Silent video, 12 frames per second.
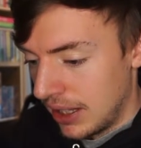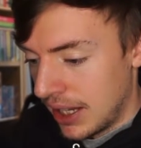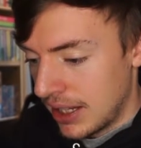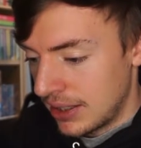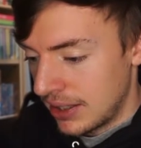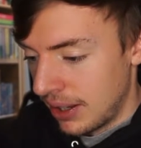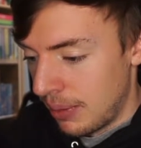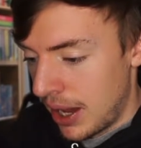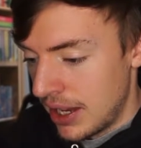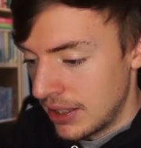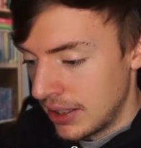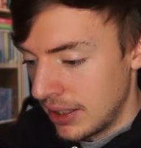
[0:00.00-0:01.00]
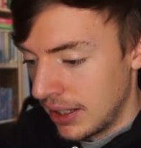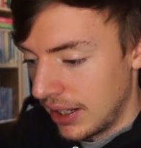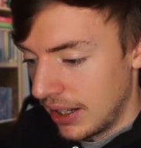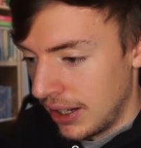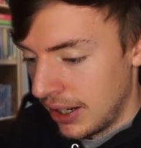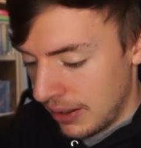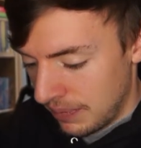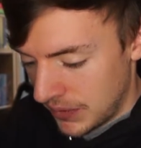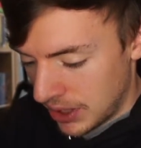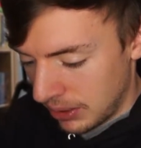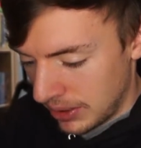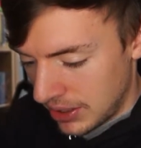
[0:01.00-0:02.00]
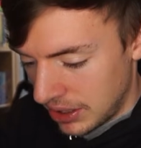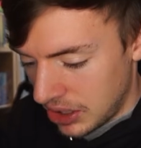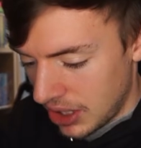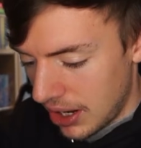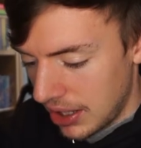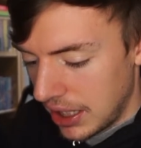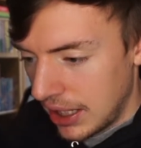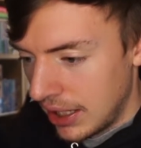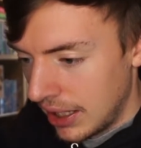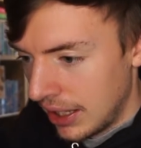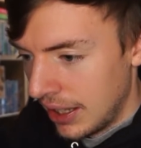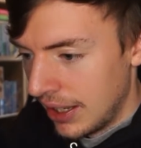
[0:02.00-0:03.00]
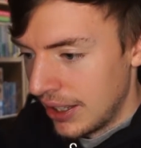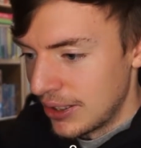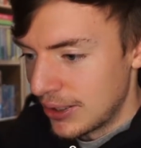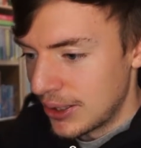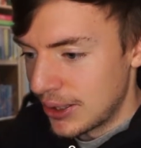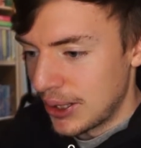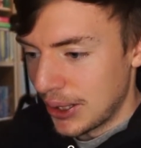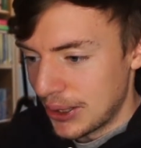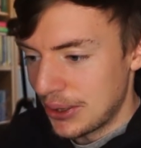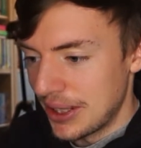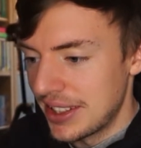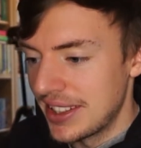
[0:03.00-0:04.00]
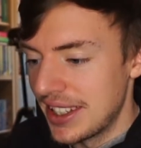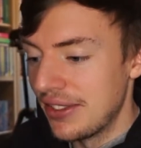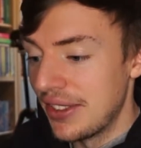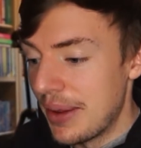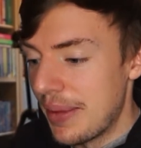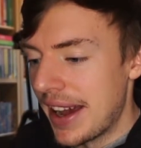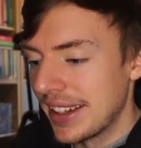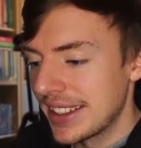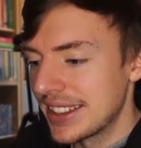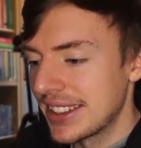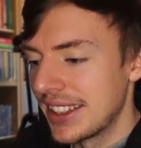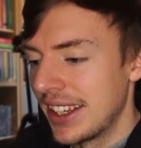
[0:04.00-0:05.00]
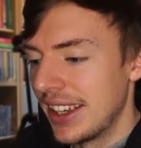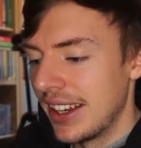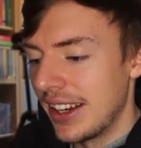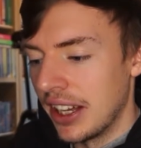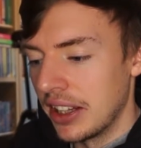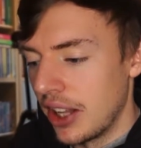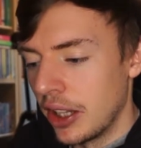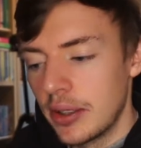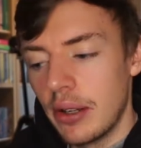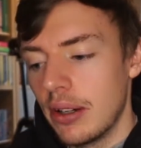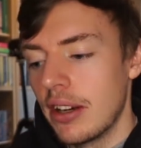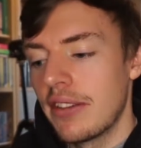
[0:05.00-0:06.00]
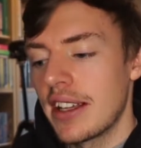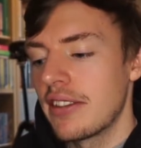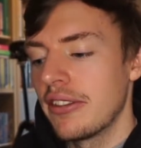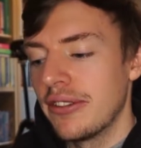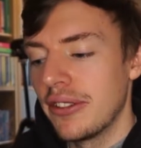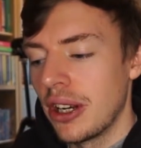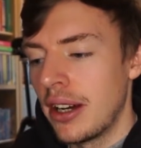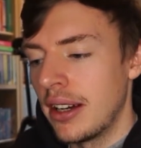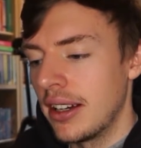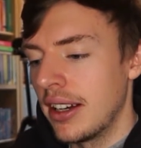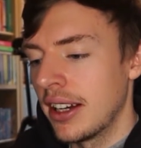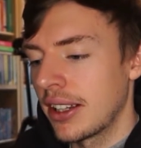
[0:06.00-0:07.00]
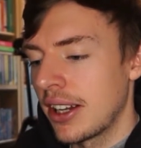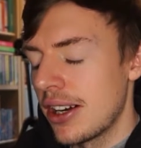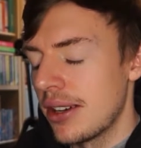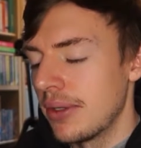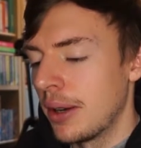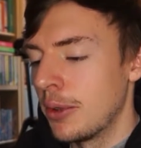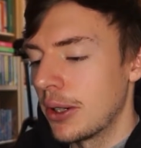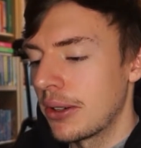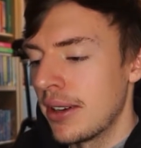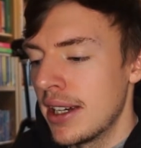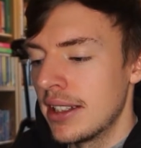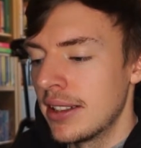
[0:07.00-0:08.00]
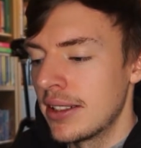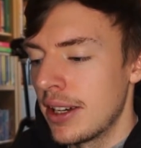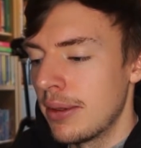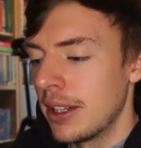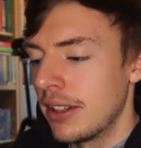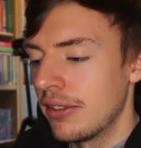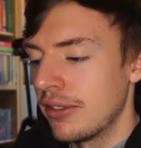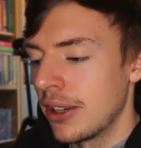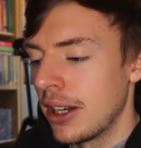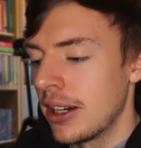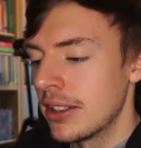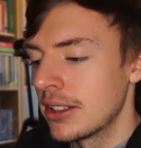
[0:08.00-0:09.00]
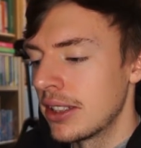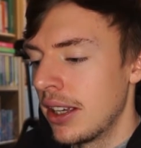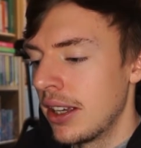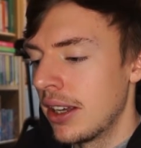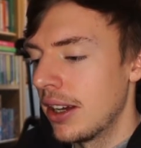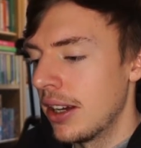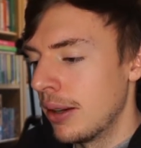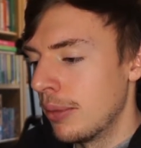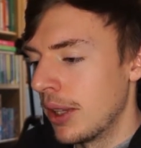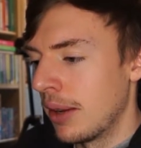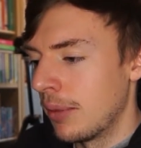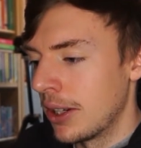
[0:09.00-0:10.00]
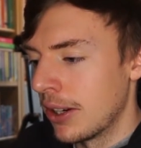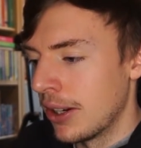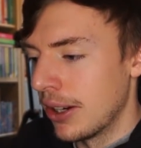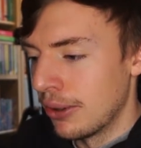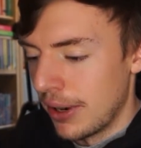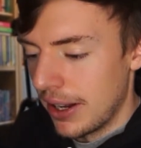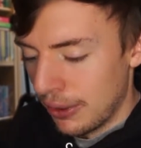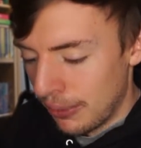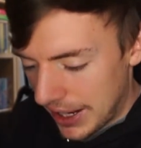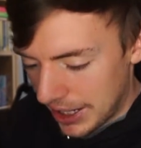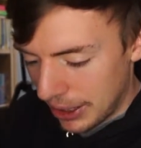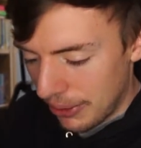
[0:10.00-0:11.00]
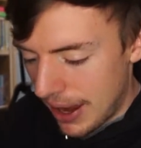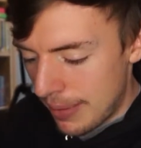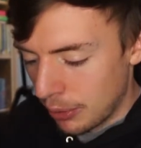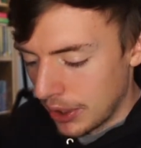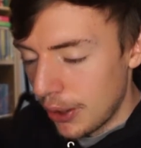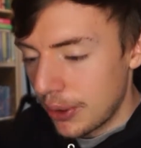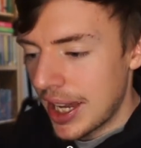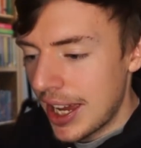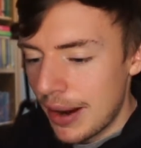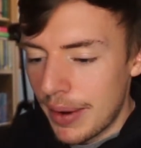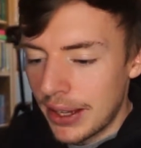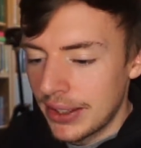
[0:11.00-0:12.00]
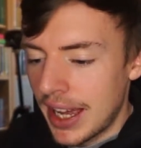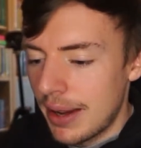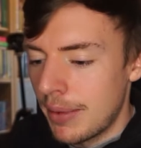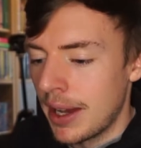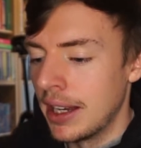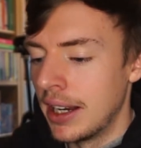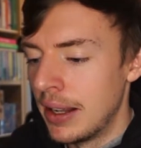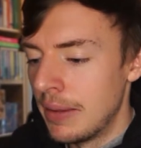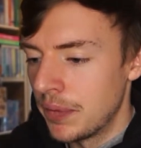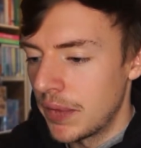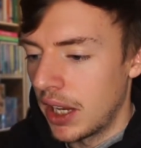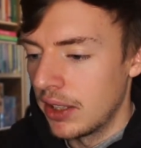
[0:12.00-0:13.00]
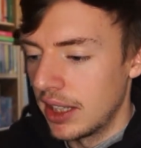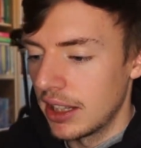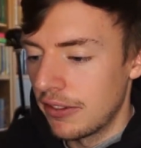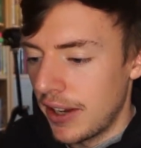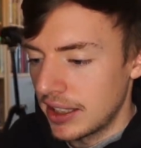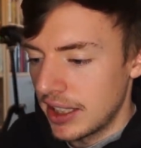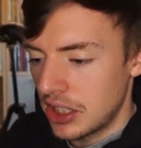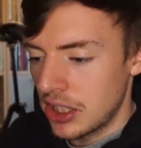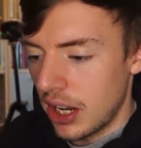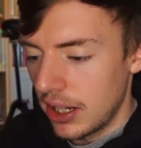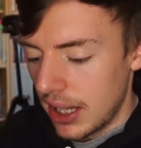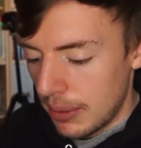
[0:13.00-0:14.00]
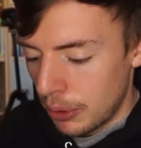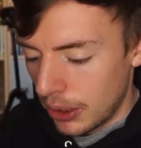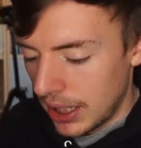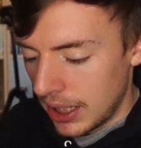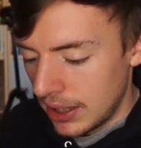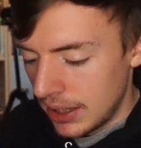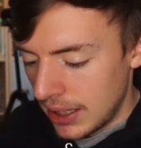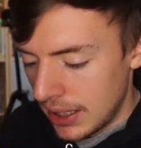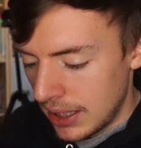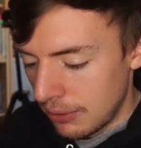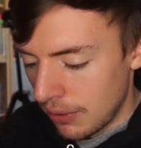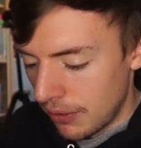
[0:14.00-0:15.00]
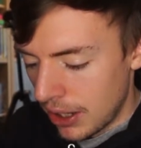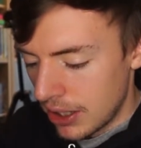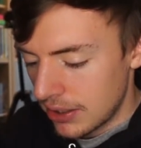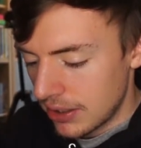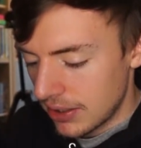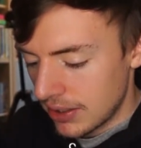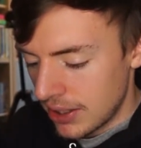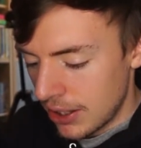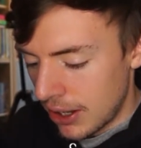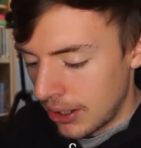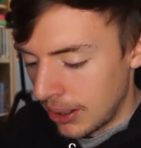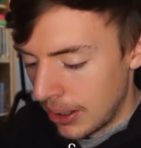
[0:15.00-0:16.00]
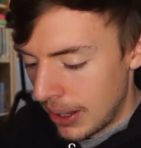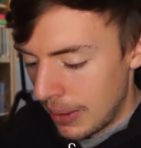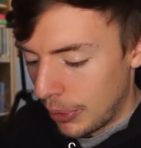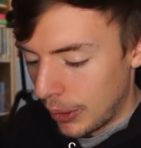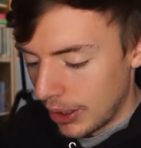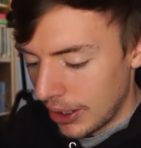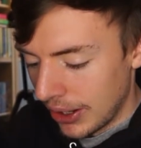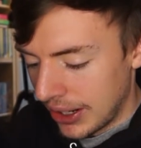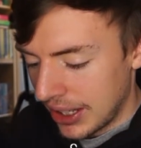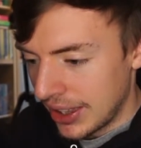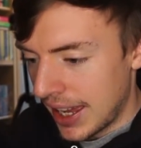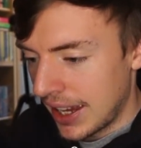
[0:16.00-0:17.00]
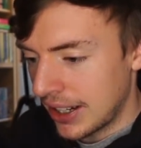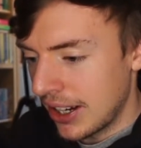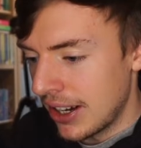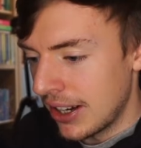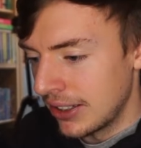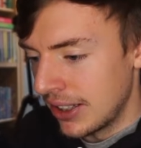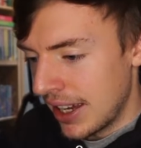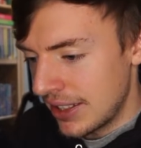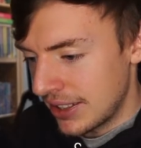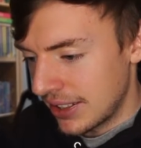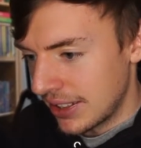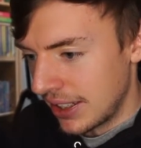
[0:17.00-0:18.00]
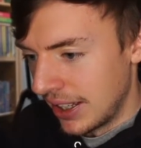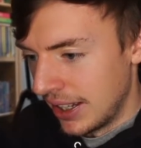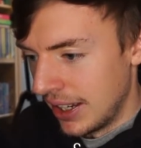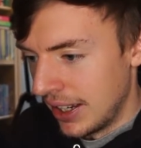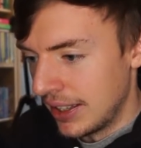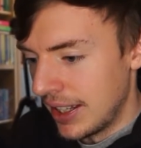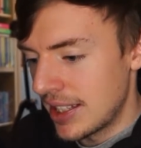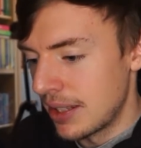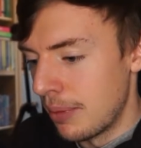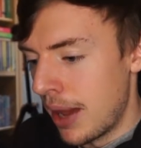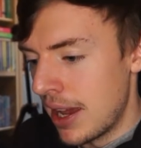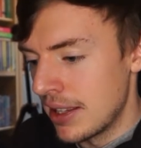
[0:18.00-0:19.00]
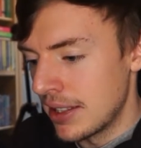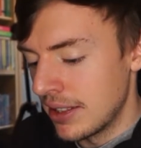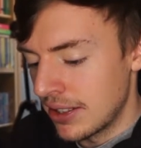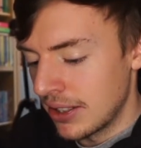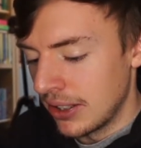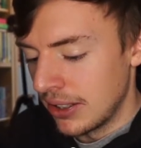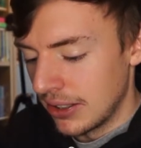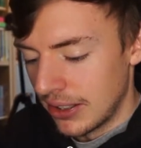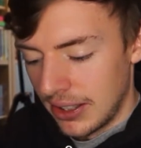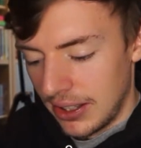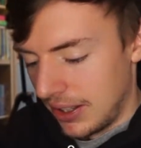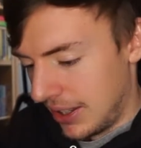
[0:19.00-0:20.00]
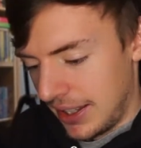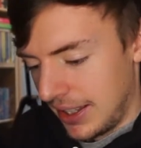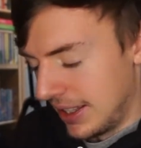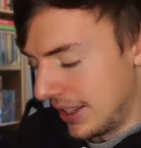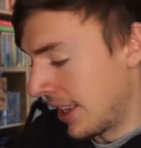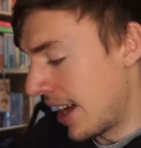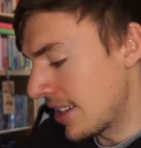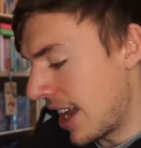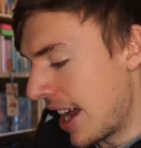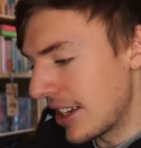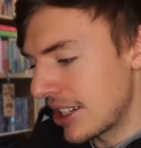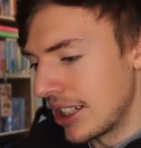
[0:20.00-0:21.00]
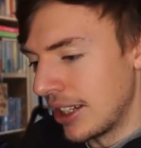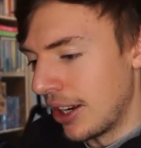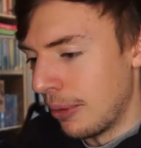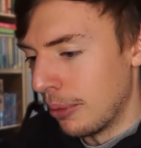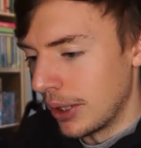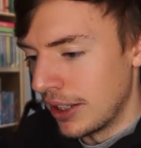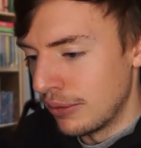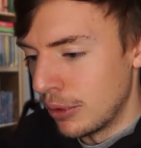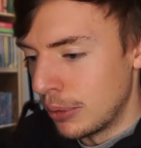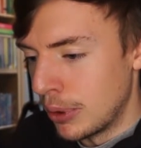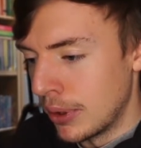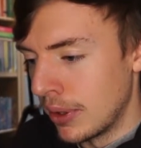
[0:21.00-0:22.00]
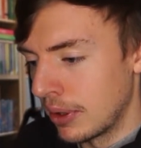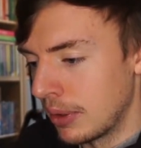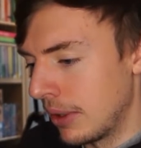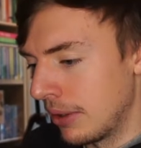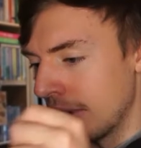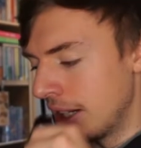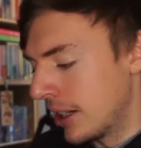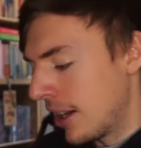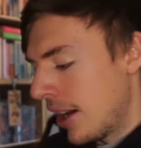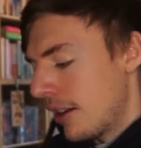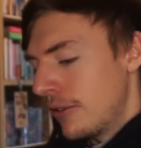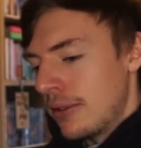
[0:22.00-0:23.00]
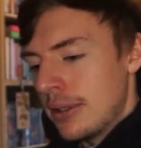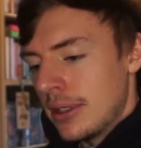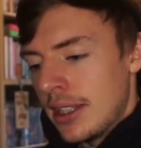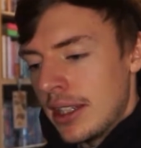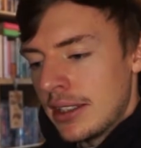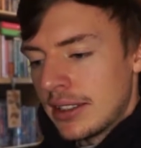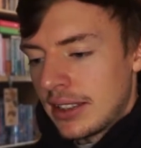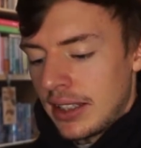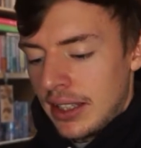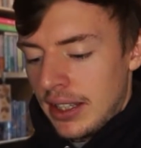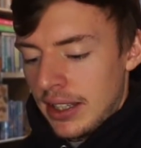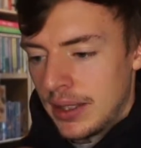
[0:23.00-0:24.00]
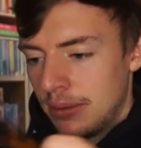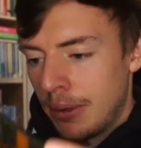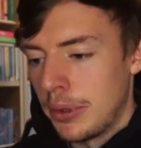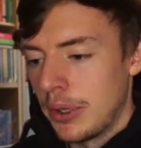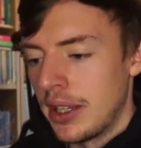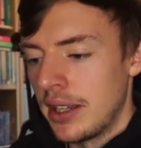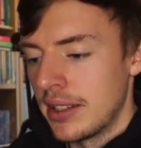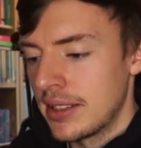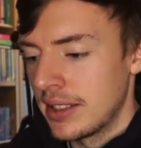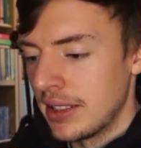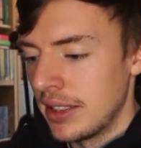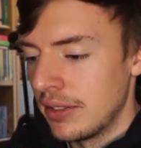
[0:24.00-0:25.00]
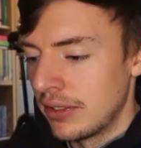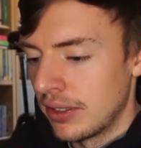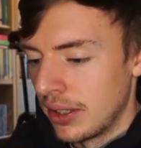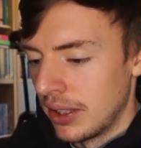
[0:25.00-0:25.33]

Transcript: That's amazing. So it's a shiny Toxtricity VMAX. I don't know if that's a full art. I'm not great at determining the full arts. But then we got a regular rare, but we don't care about that, man. I think the fact that it's shiny, it put it in the reverse slot. But look at that card. That's That's amazing. So that's actually an unbelievable pull. I'm going to be really careful with this, and we'll put it in a sleeve.